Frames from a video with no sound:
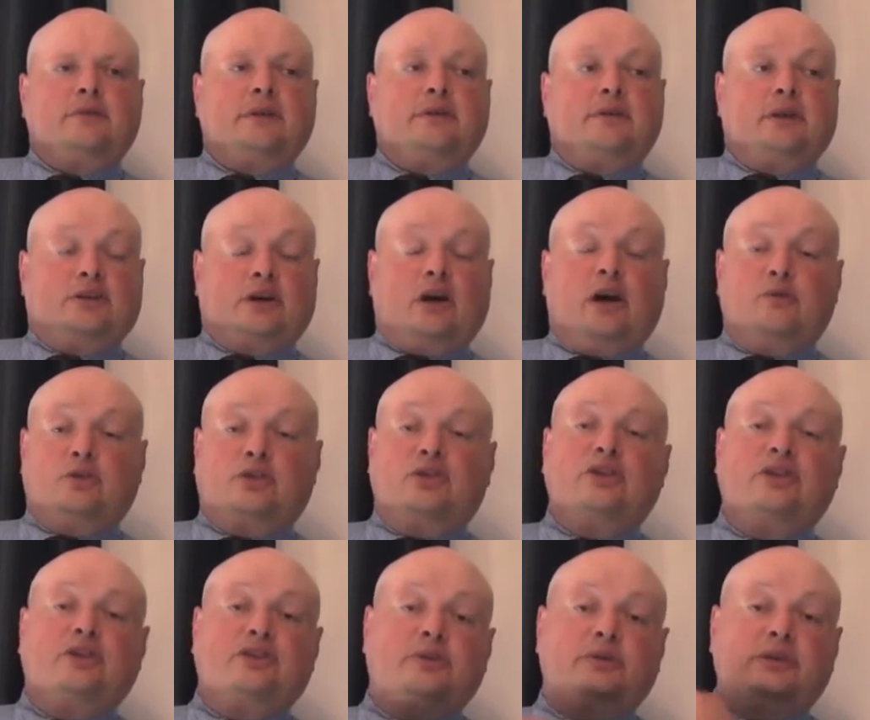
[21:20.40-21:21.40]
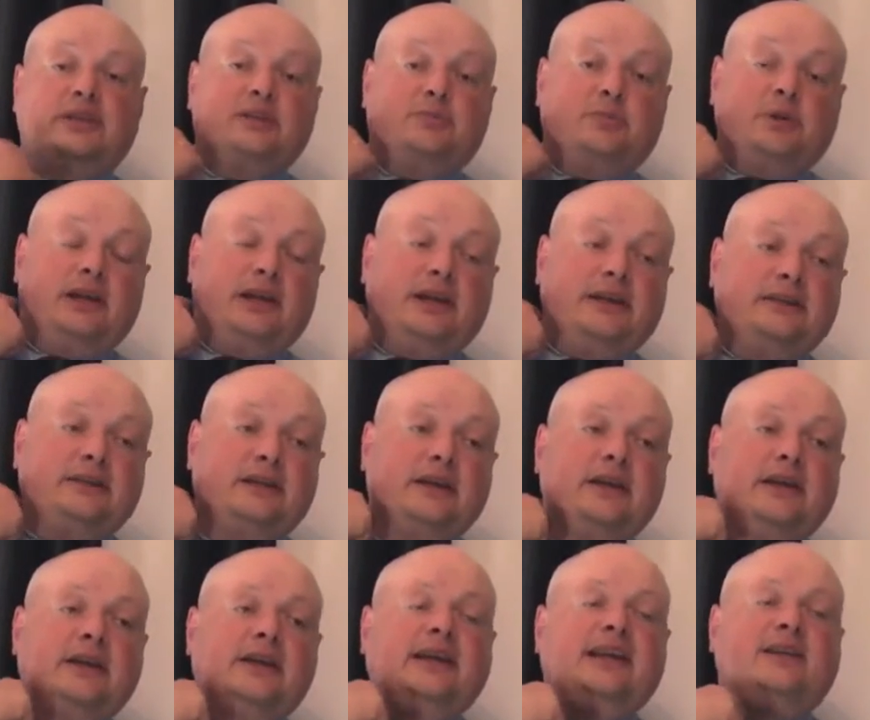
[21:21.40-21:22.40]
as I would certainly do in his place,
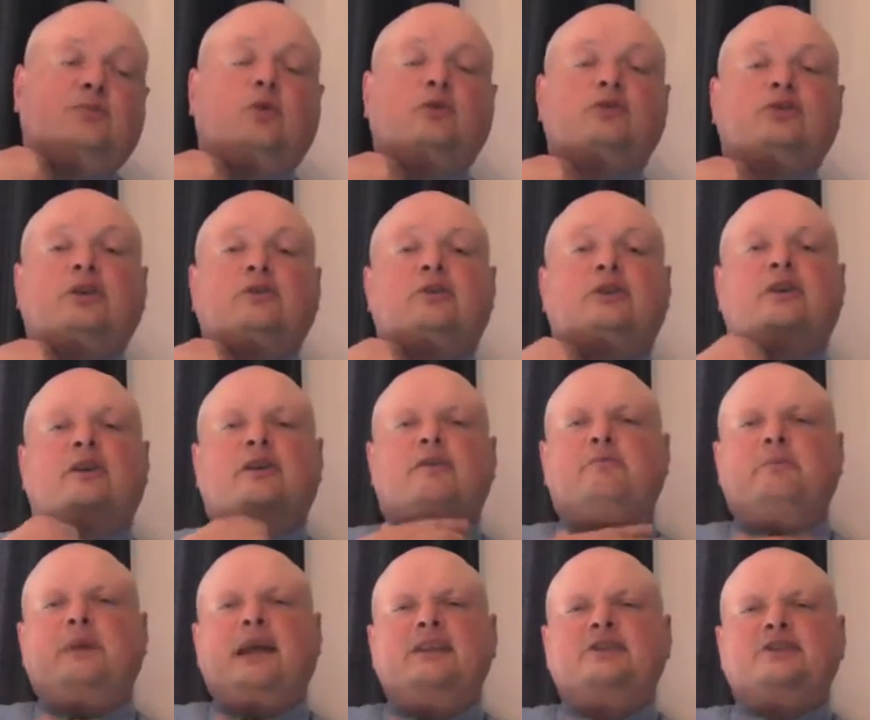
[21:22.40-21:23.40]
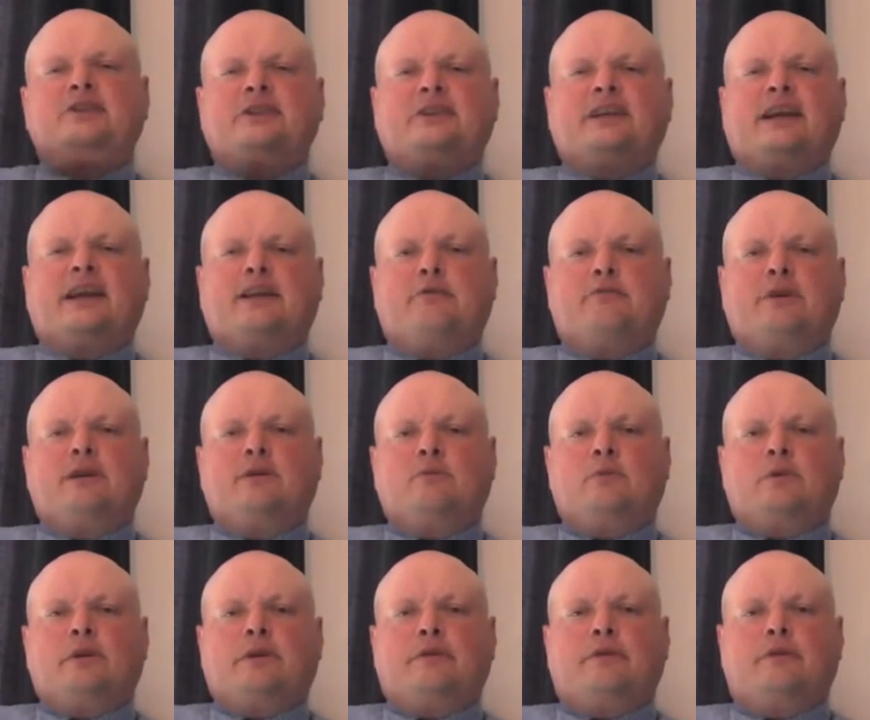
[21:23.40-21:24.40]
he'd want to know the kind of men she's hanging around with.